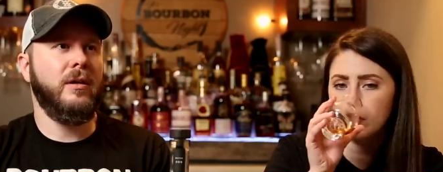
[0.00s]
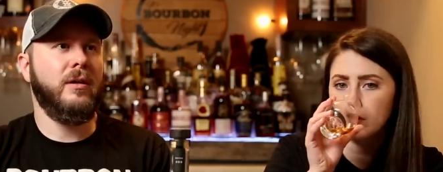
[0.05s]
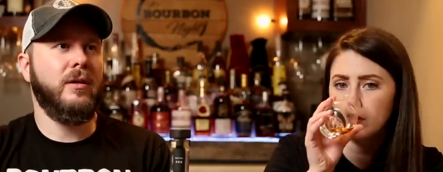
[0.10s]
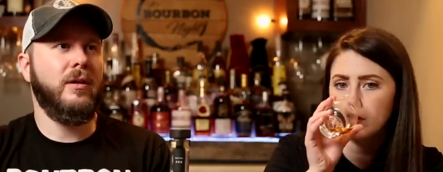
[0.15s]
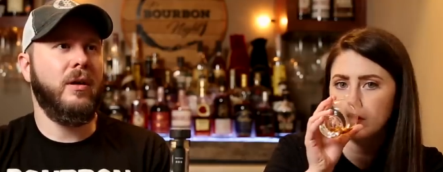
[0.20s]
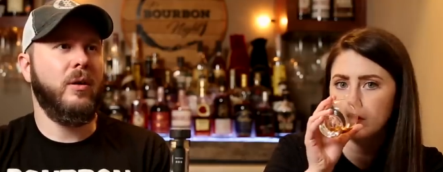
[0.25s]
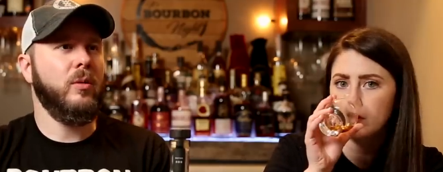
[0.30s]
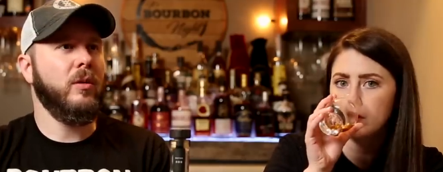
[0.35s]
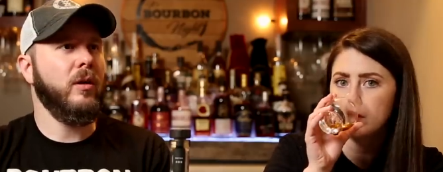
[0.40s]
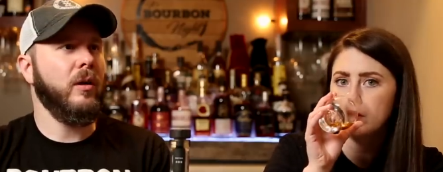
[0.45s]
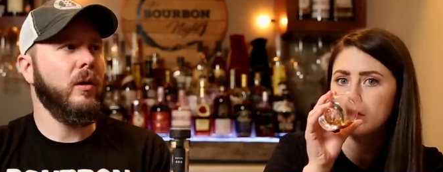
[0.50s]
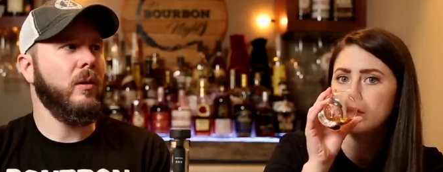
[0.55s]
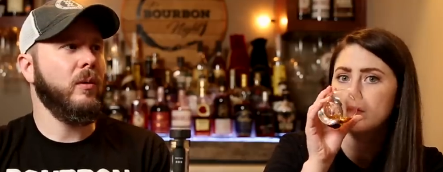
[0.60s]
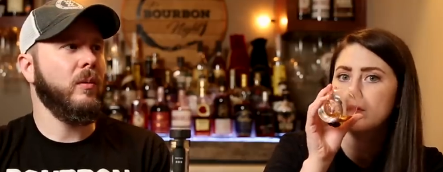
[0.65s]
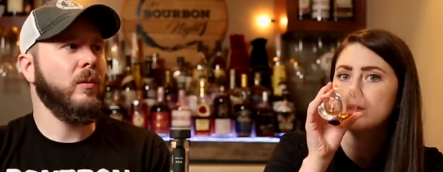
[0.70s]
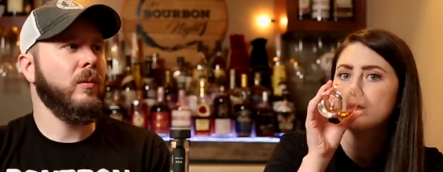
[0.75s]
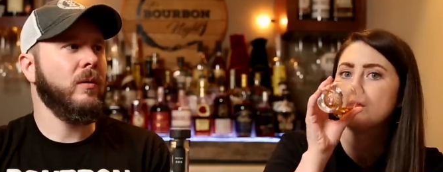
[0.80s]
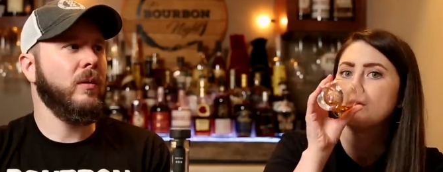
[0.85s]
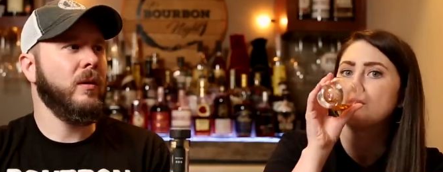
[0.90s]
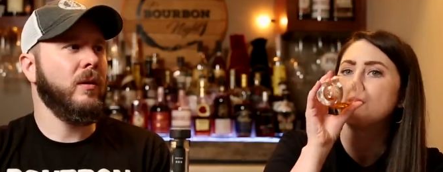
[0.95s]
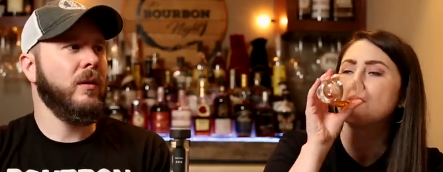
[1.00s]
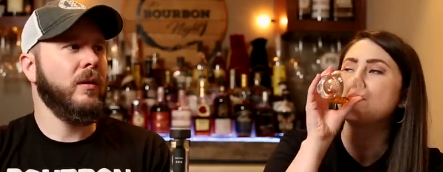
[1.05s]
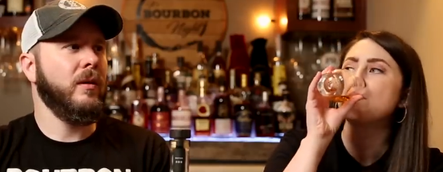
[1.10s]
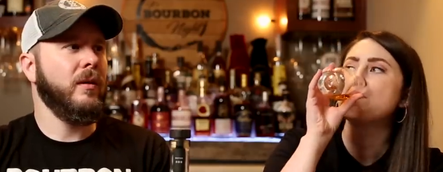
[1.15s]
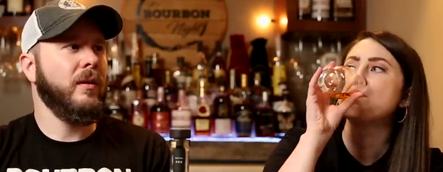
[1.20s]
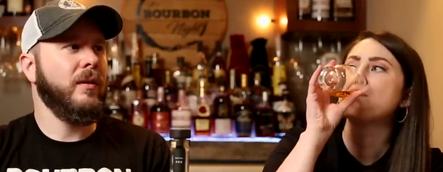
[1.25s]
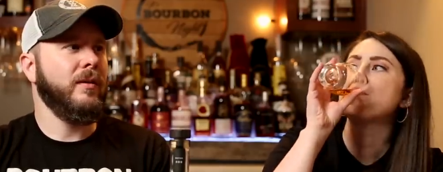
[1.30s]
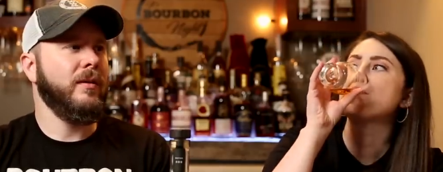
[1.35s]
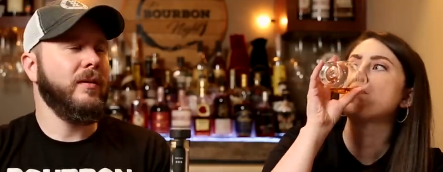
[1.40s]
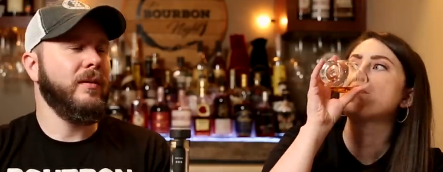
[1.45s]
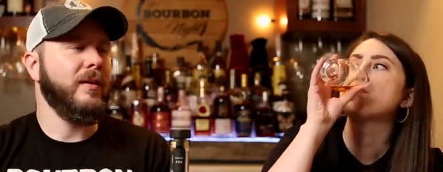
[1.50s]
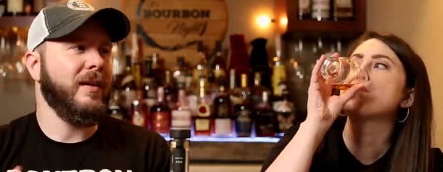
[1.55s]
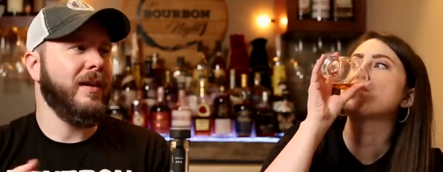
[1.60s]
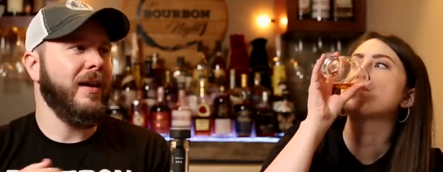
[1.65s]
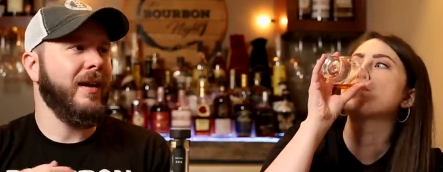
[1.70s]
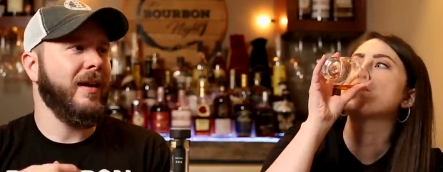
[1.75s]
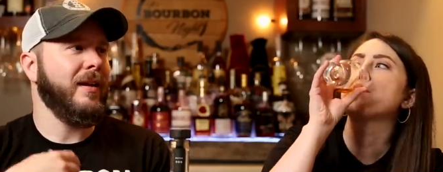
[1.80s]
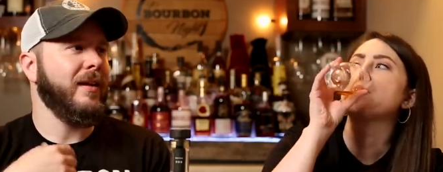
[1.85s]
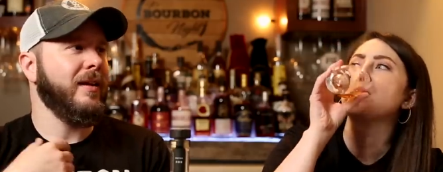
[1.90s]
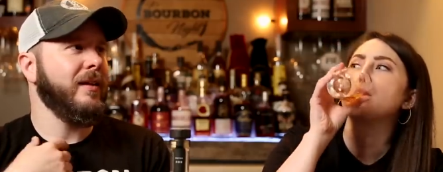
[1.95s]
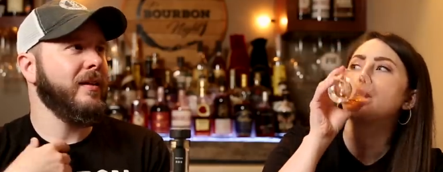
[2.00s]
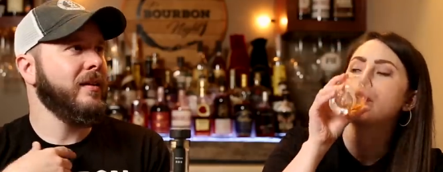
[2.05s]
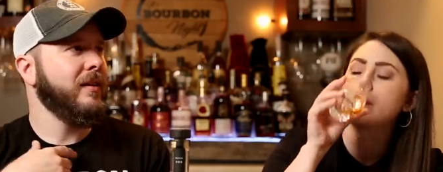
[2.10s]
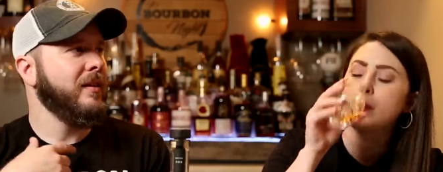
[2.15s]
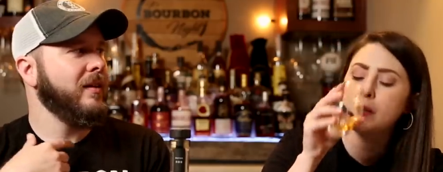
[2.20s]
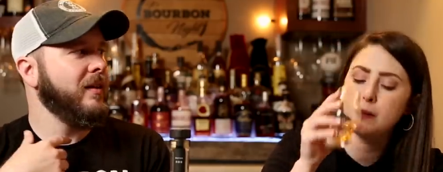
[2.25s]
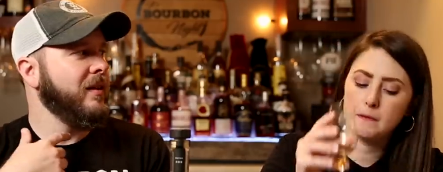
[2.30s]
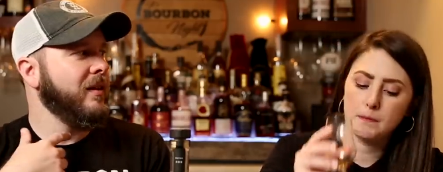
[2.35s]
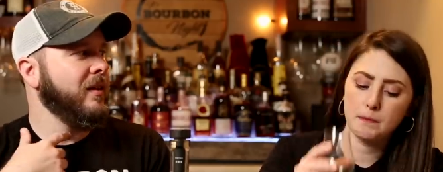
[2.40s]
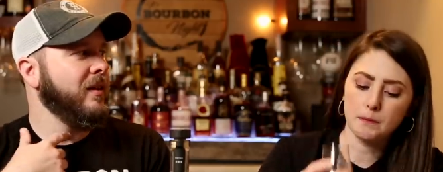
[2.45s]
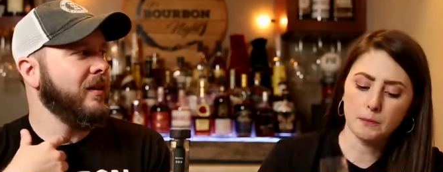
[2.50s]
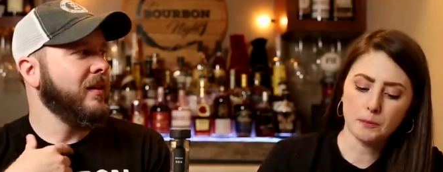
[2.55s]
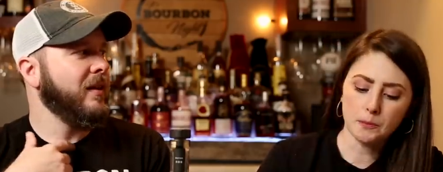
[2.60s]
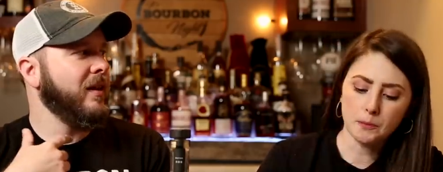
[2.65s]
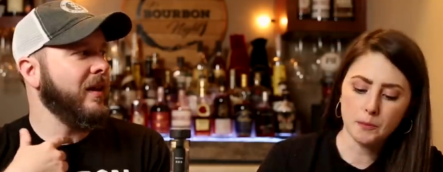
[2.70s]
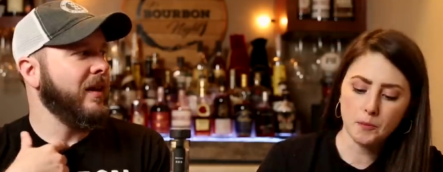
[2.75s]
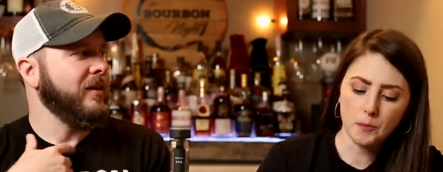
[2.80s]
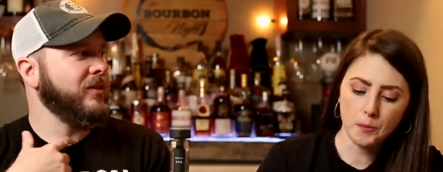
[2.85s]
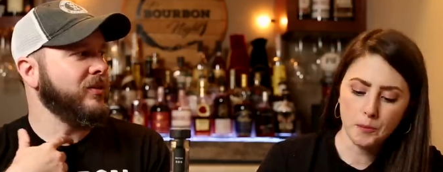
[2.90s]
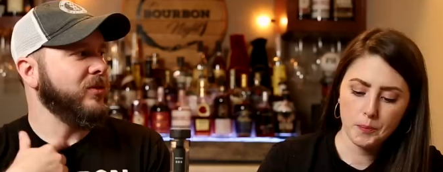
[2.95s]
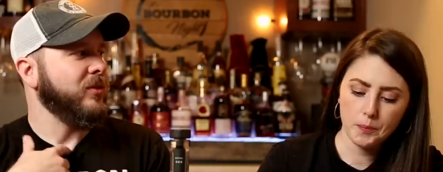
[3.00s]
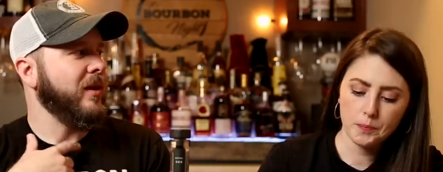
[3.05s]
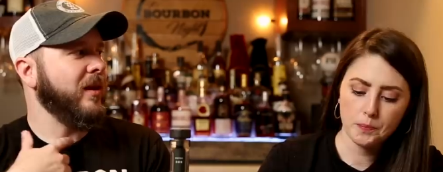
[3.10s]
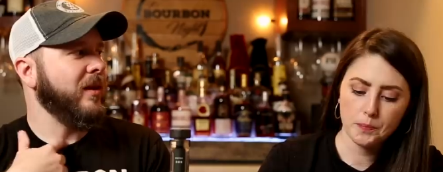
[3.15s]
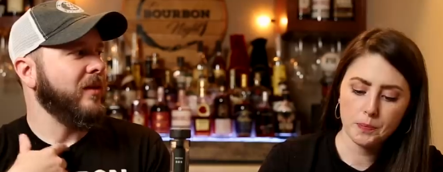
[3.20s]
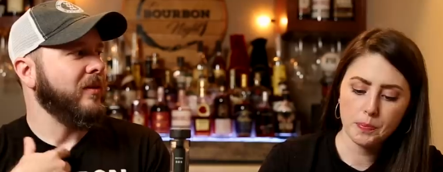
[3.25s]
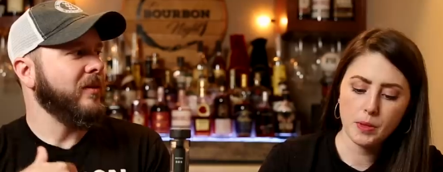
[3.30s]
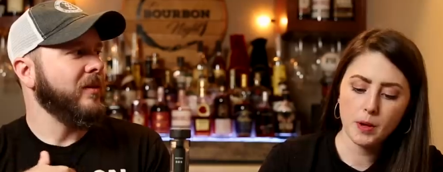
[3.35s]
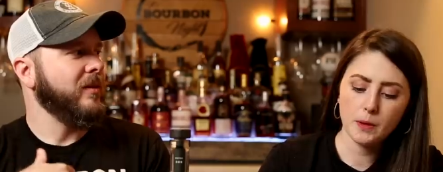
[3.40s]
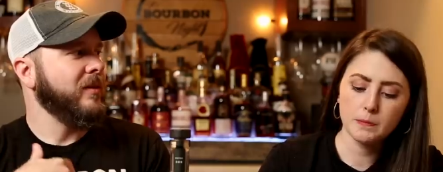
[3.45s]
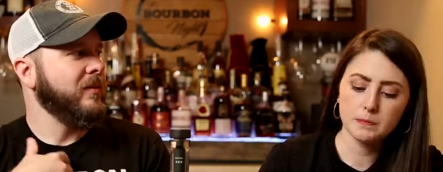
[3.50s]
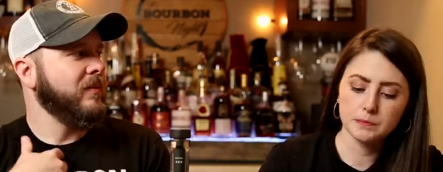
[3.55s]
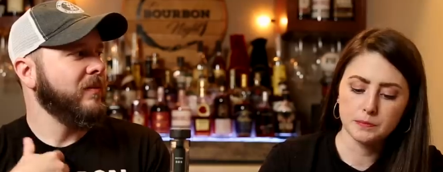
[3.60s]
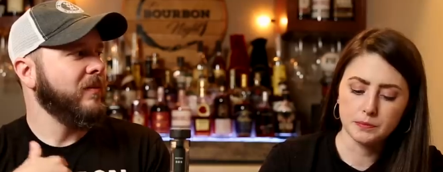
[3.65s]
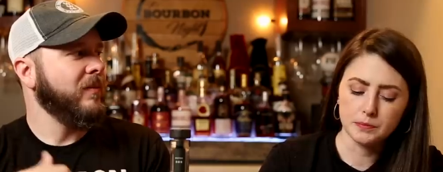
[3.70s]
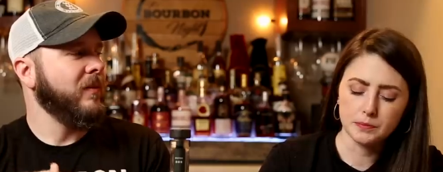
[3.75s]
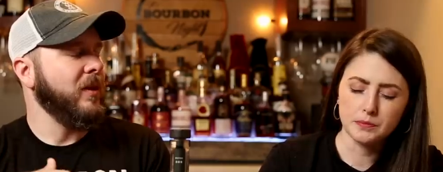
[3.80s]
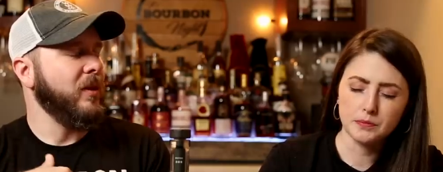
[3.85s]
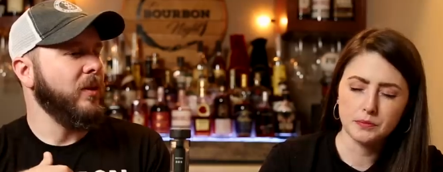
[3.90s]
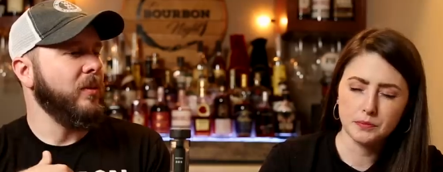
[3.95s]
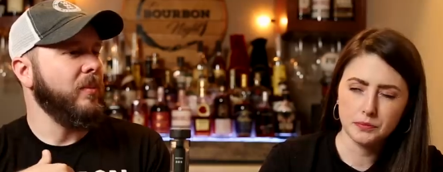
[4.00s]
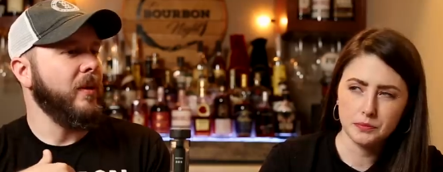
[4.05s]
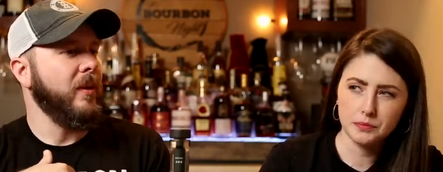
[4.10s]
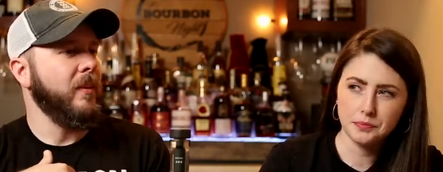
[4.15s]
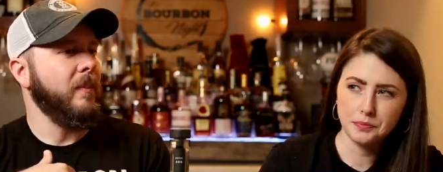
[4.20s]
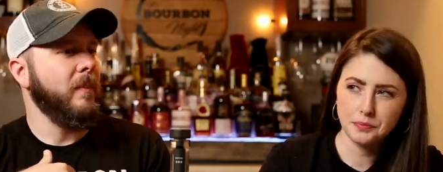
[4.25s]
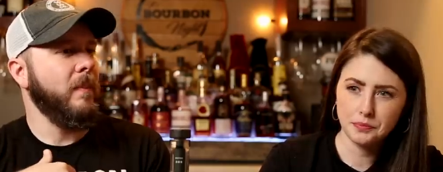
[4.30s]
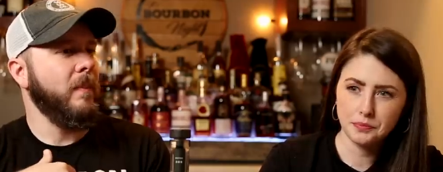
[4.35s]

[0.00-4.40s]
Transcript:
Speaker 1: cocoa that kind of hangs around mm -hmm. a little bit